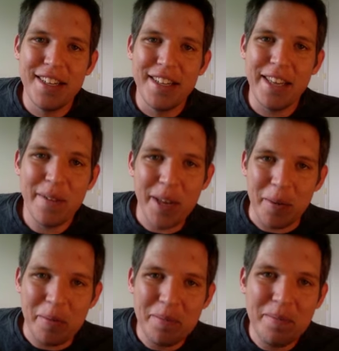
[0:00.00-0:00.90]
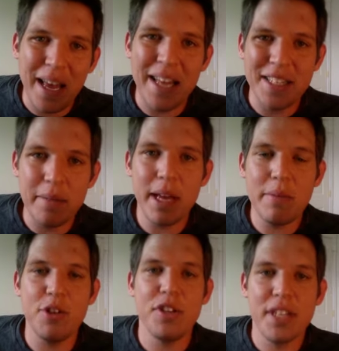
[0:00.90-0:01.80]
give in, and
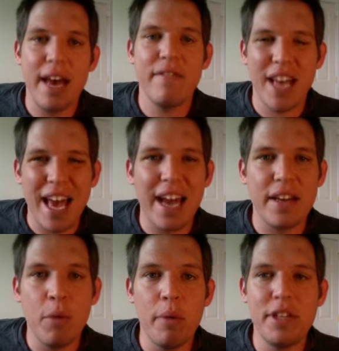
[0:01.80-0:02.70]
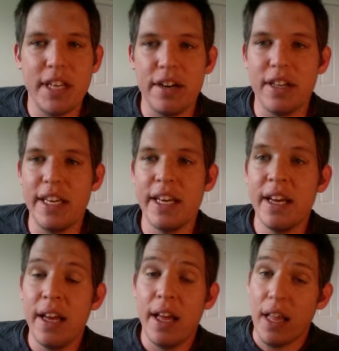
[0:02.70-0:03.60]
sometimes you just have to act momentarily
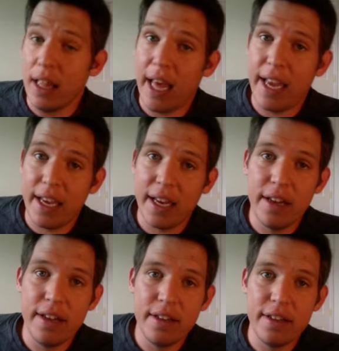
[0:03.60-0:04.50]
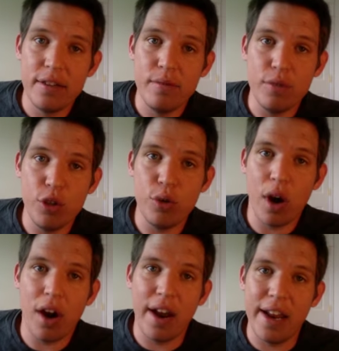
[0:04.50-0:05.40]
like you
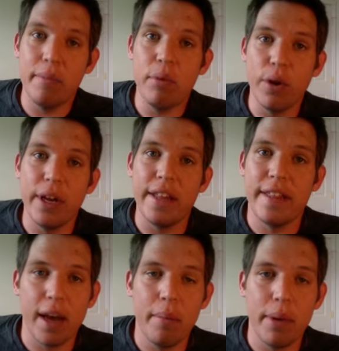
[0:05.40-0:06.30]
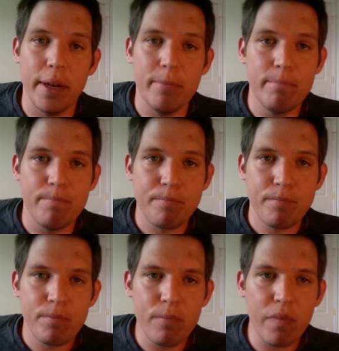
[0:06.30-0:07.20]
are an employee at the company.
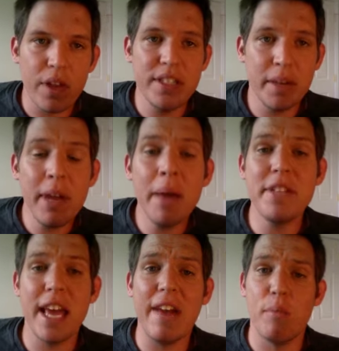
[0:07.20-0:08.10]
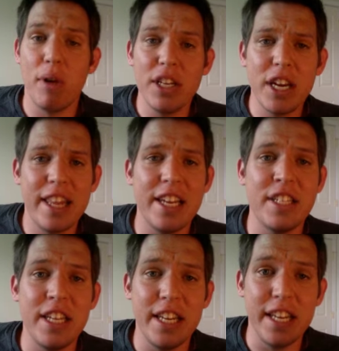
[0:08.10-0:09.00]
Sometimes they have a project they just
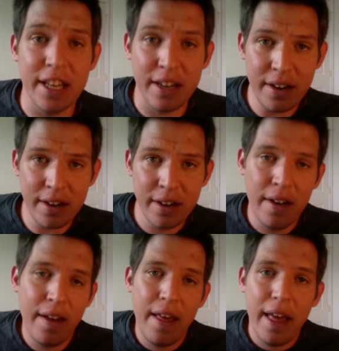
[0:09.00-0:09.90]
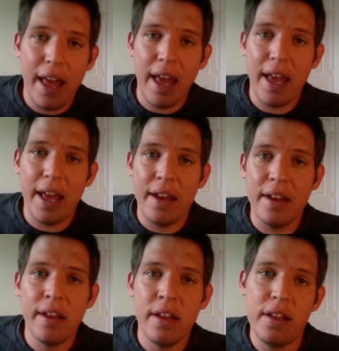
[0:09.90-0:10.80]
need to get done,
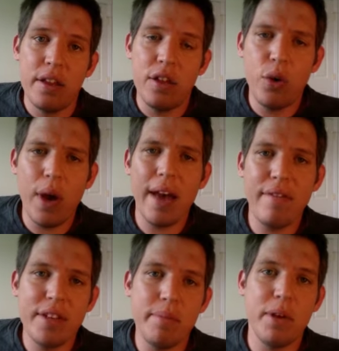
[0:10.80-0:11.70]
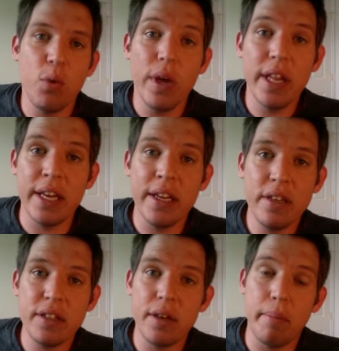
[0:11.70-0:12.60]
and you have to be willing
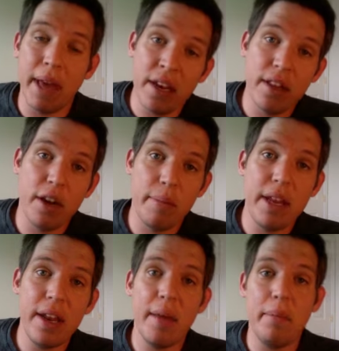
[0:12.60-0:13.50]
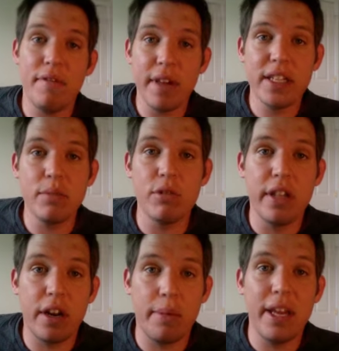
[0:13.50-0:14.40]
to bend a little bit and be flexible a
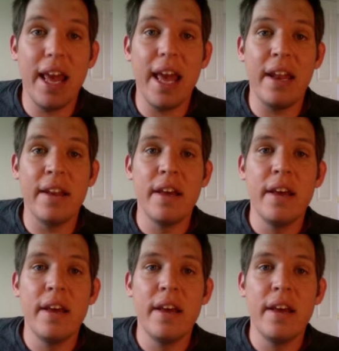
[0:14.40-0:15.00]
little bit, and